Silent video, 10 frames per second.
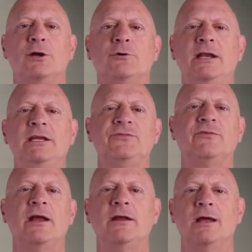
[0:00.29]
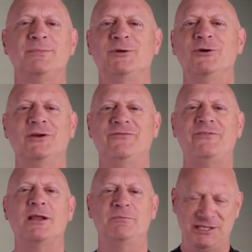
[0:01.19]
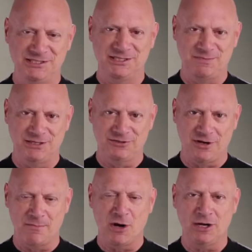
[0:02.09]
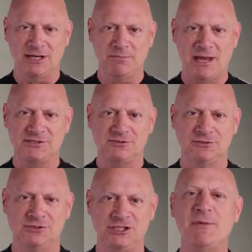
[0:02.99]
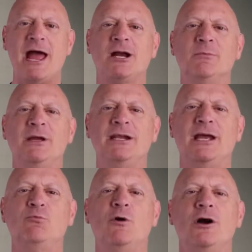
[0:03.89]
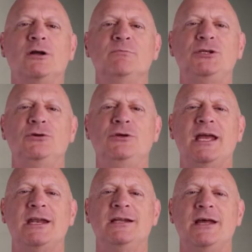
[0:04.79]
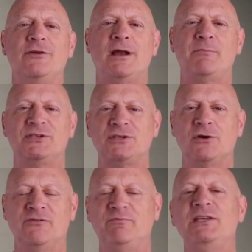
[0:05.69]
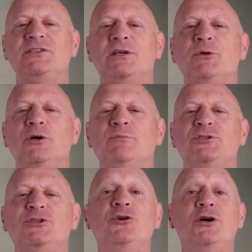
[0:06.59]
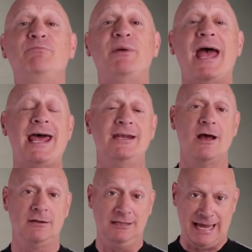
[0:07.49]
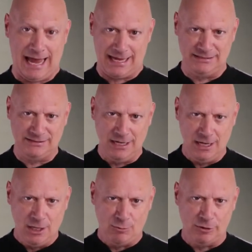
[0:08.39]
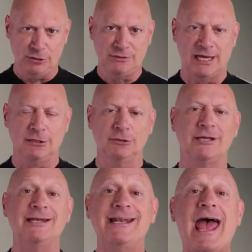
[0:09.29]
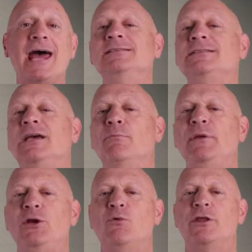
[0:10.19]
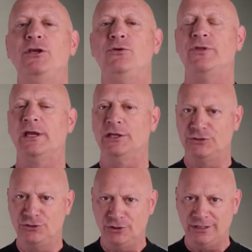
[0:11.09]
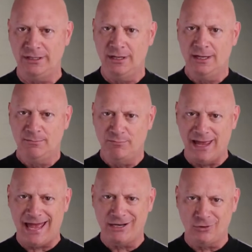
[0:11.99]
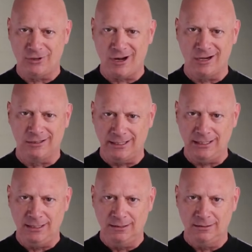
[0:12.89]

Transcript: Greetings, friend entrepreneur and fellow business builder. I'm marketing master Jim Ackerman, and welcome to yet another episode of BizKaboom's Good, Bad, and Ugly Ads, where you take a look at an ad and tell me whether you think it's good, bad, or ugly,